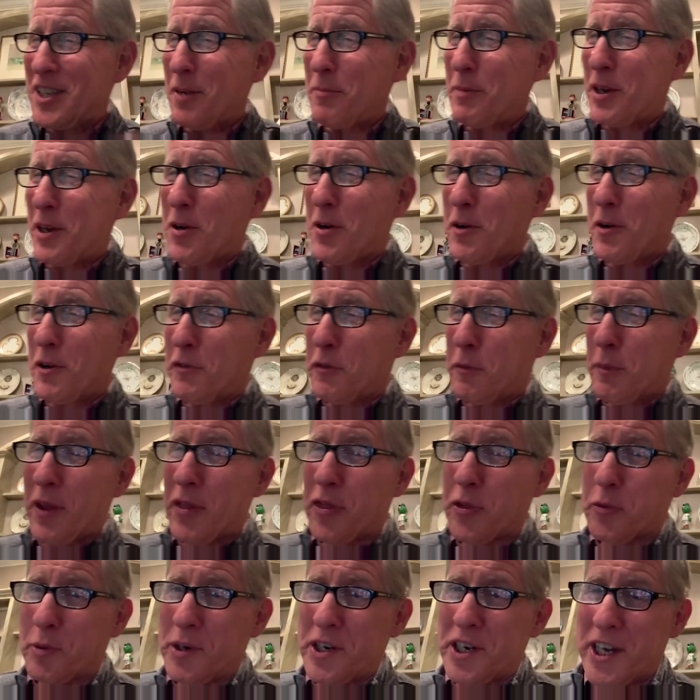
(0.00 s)
I'll be going for
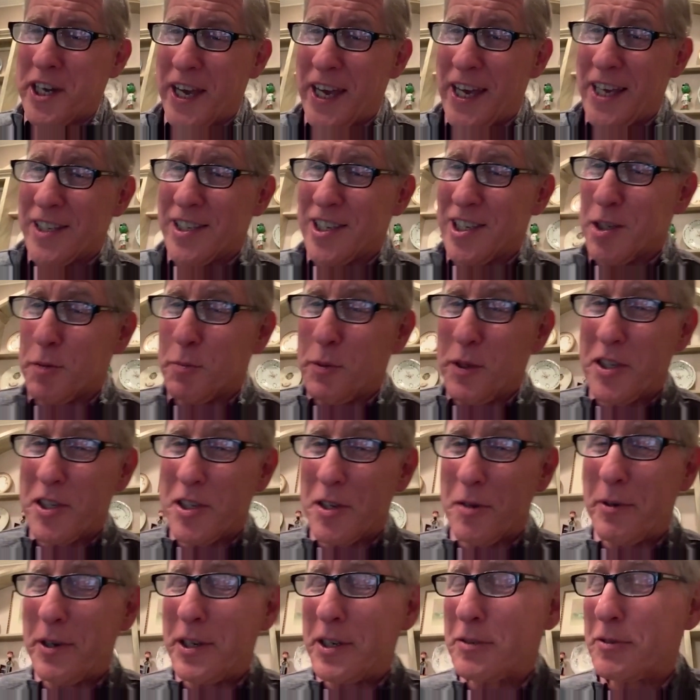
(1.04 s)
about 3 days. It's been
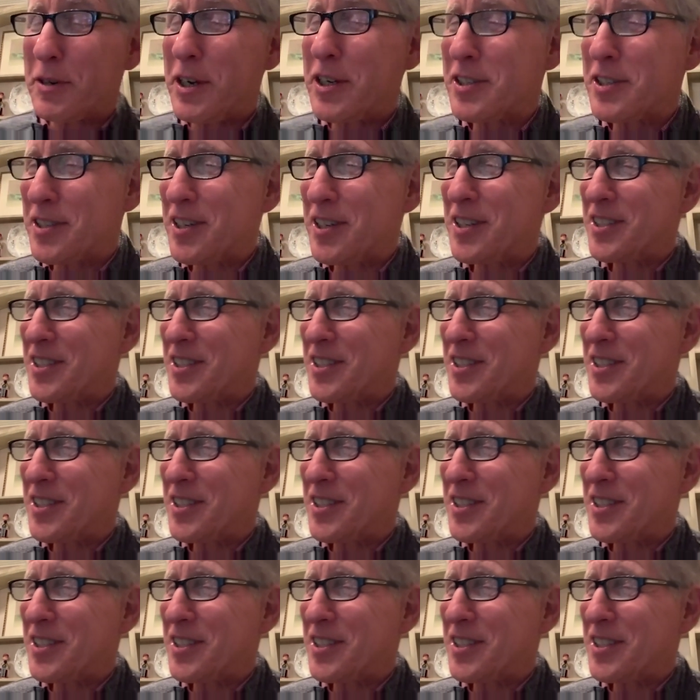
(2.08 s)
so interesting.